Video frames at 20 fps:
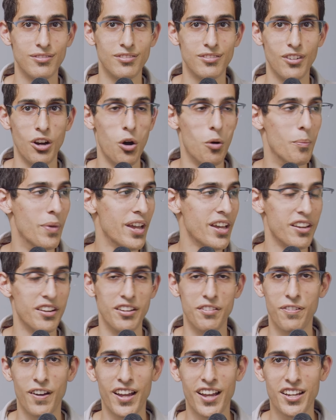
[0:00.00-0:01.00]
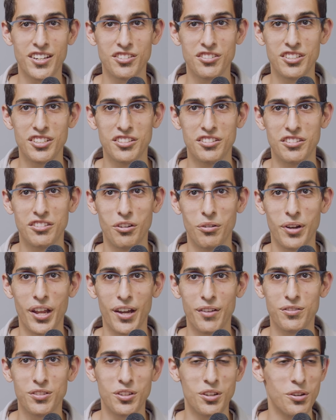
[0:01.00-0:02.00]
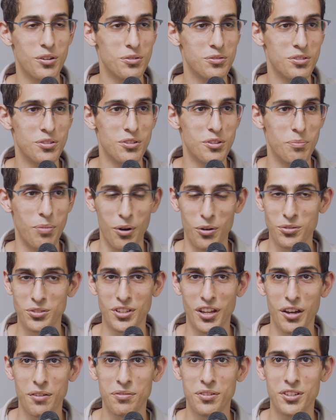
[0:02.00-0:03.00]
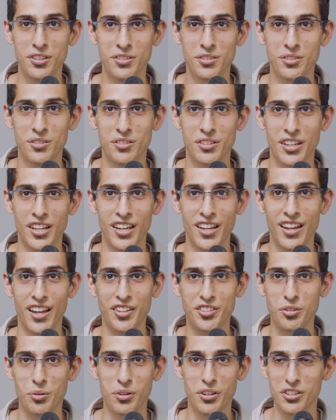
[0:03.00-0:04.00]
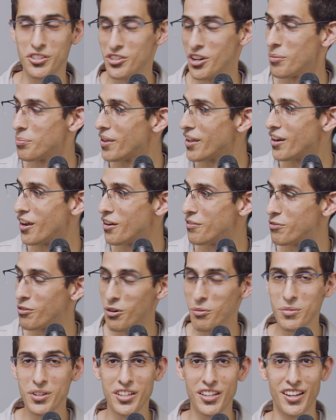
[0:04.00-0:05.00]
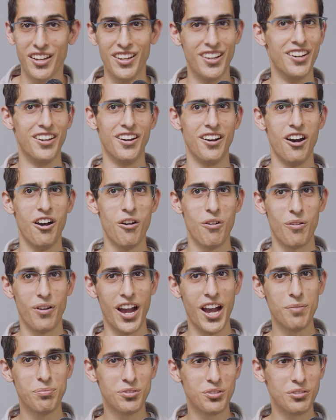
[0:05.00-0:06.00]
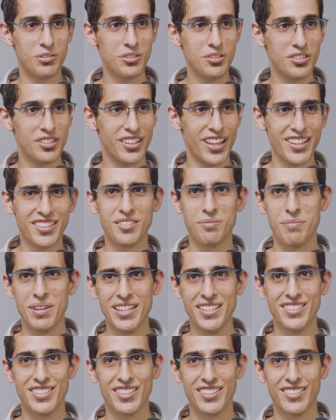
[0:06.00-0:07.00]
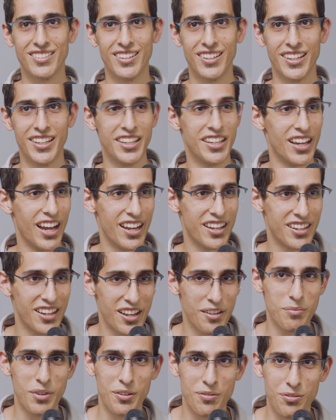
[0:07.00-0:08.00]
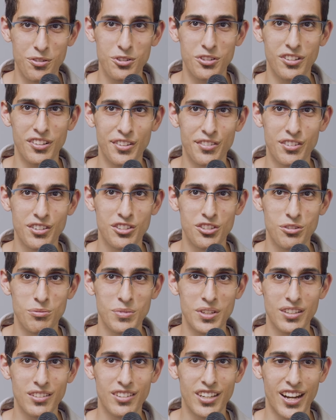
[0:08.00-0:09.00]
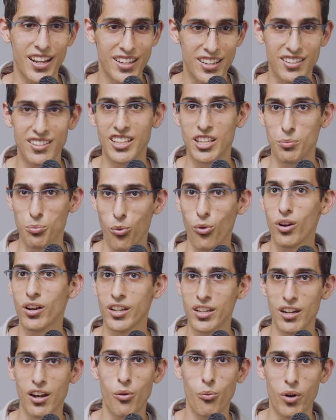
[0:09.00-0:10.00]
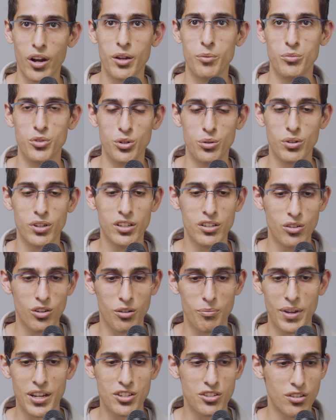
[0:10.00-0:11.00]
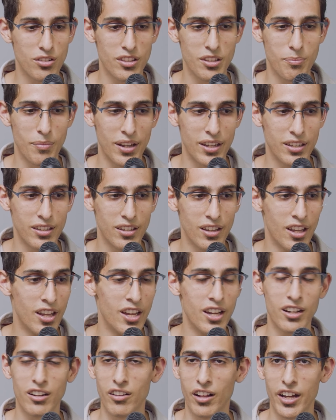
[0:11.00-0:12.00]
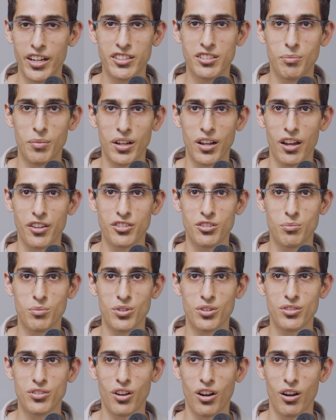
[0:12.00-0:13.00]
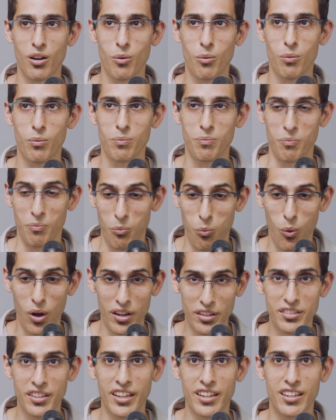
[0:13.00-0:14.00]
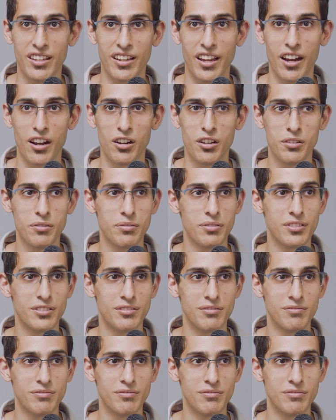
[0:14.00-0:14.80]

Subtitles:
Oh man, if I actually don't have to go to the post office and someone can drop that off for me, oh, absolutely, that's amazing. I can have my food delivered to me and I can keep working on what I'm doing or make sure that my clients and my customers are well taken care of.